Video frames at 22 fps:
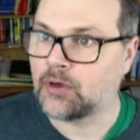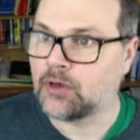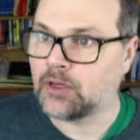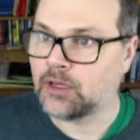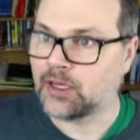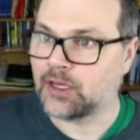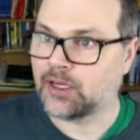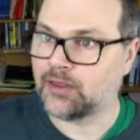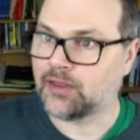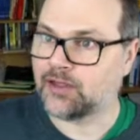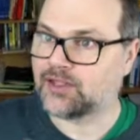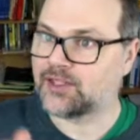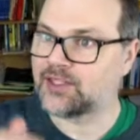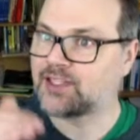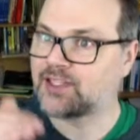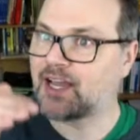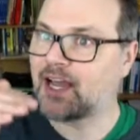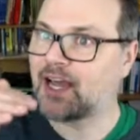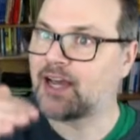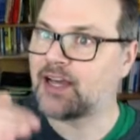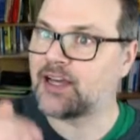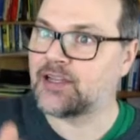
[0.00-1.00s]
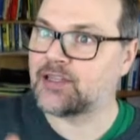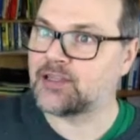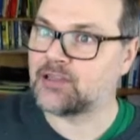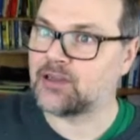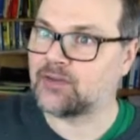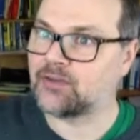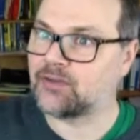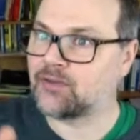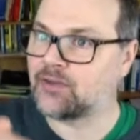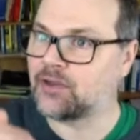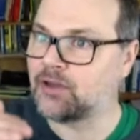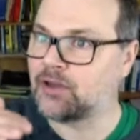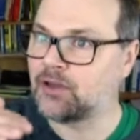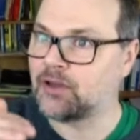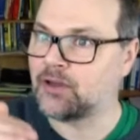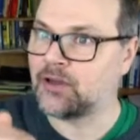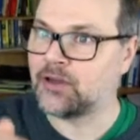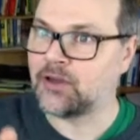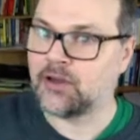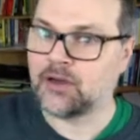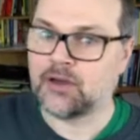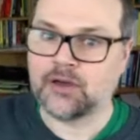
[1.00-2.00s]
And the size of
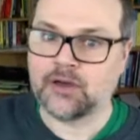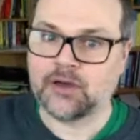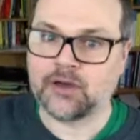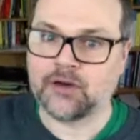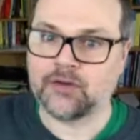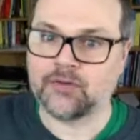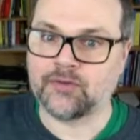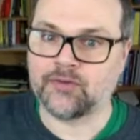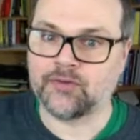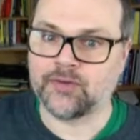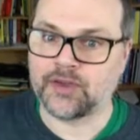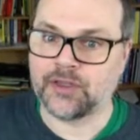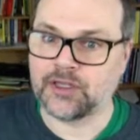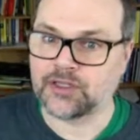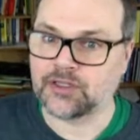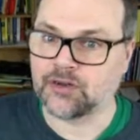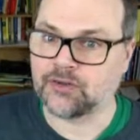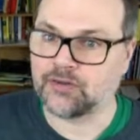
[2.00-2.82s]
each